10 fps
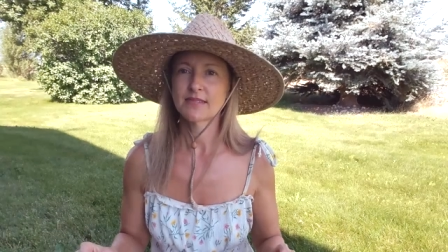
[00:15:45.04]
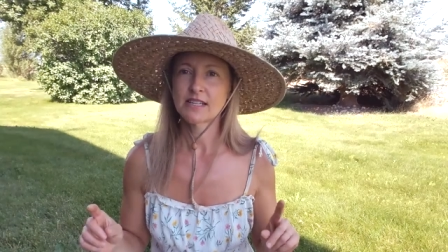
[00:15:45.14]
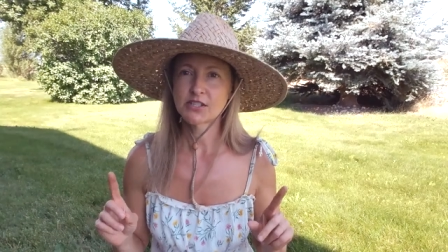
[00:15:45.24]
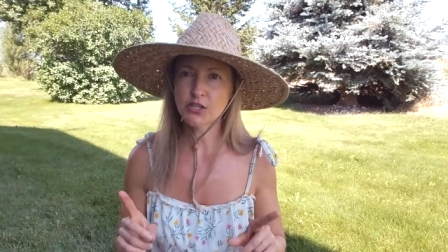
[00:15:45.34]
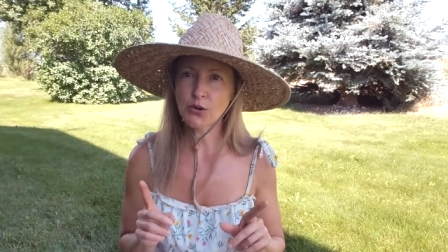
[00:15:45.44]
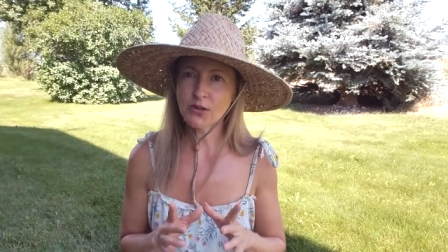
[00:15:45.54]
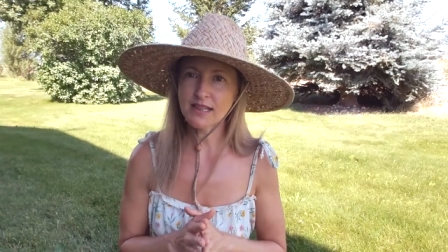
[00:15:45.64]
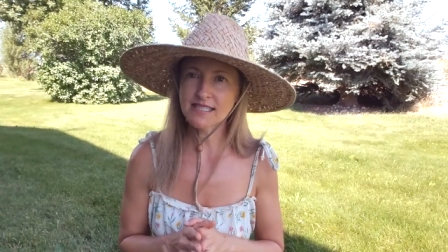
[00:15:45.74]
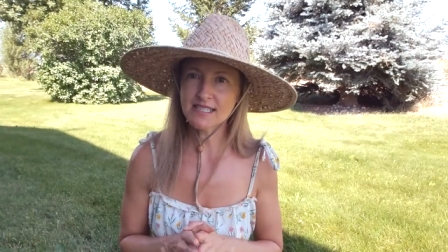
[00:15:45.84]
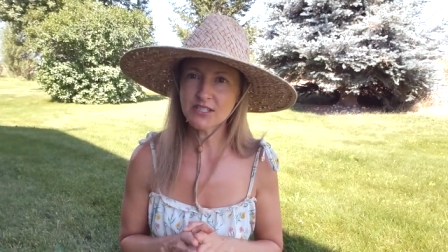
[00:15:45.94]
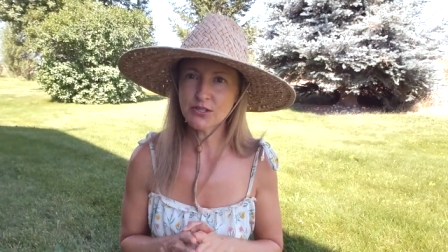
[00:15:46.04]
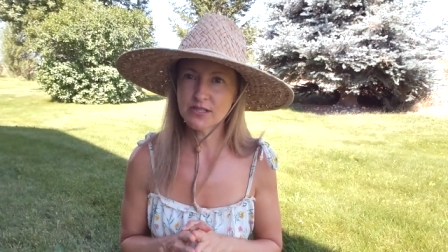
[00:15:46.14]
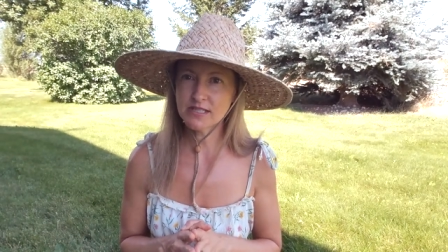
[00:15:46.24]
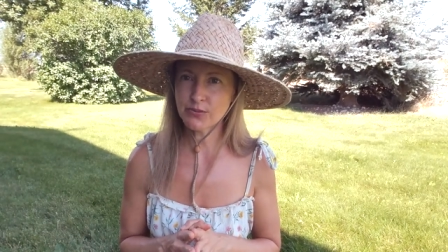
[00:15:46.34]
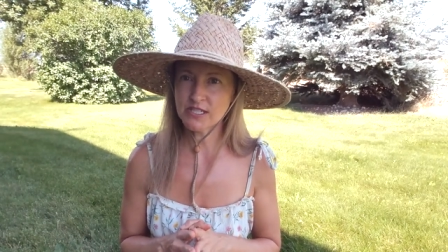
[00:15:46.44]
So listen to
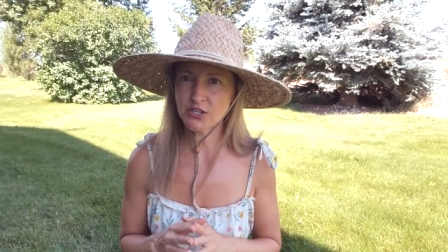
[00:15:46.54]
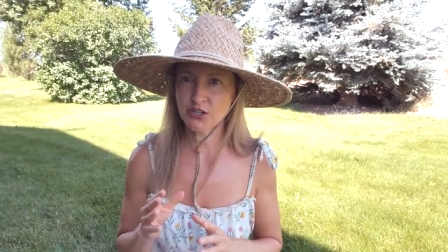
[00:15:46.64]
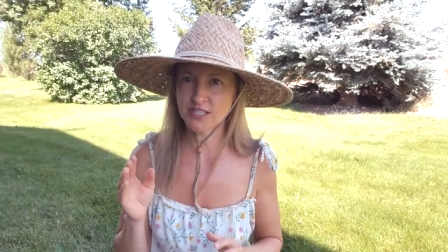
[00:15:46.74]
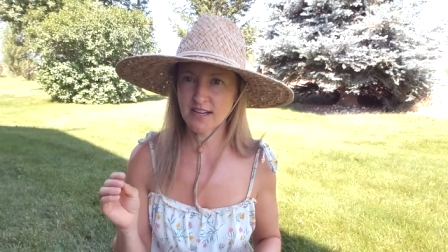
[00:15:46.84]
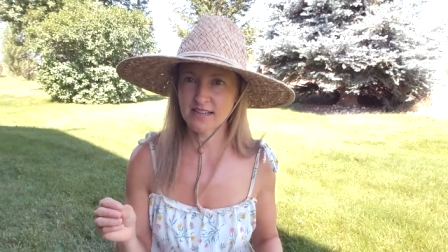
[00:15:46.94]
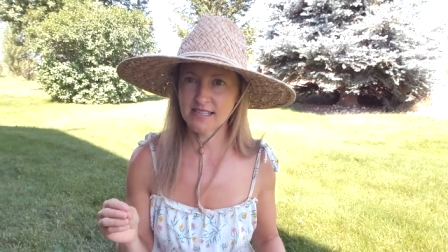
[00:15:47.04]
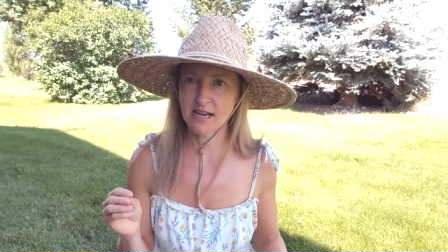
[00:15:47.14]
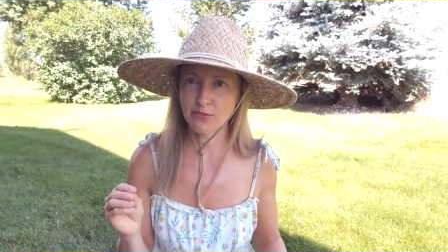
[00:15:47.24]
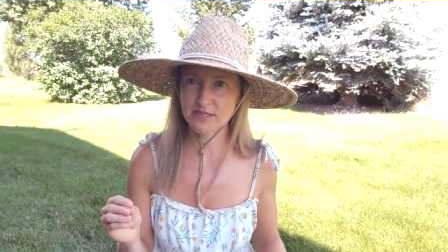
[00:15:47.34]
this research study that was